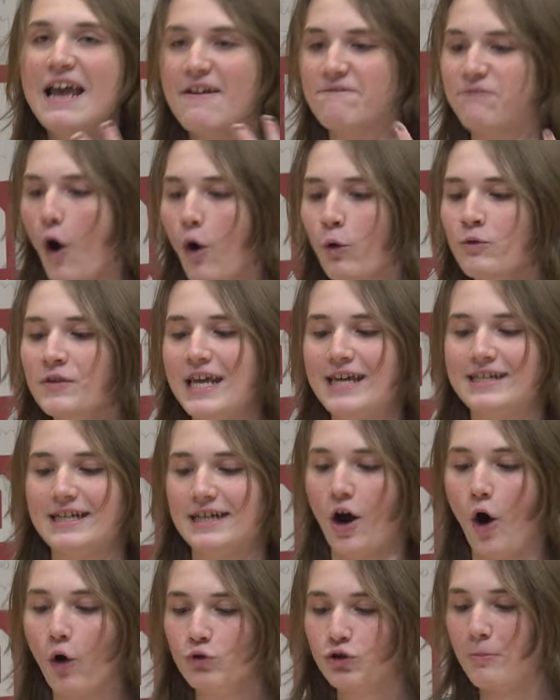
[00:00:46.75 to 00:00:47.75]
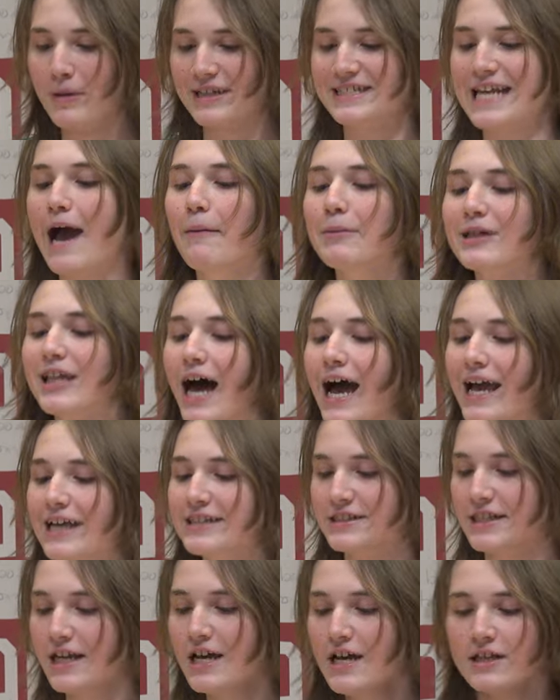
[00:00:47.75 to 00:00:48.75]
If only it had
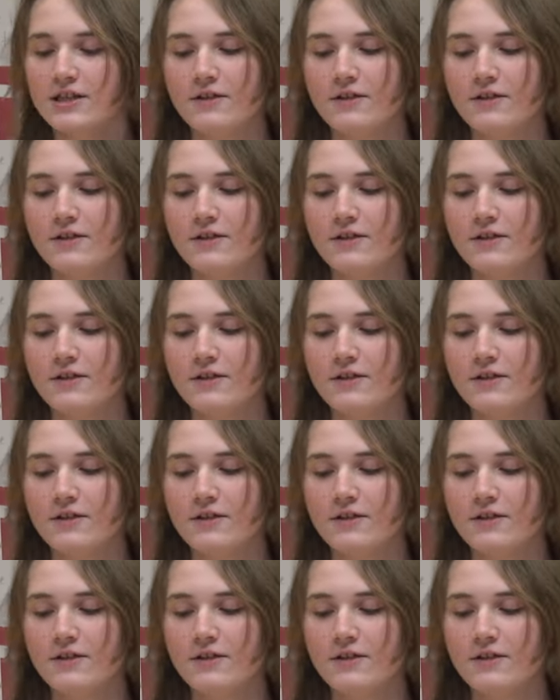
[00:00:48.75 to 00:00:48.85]
holometabolized.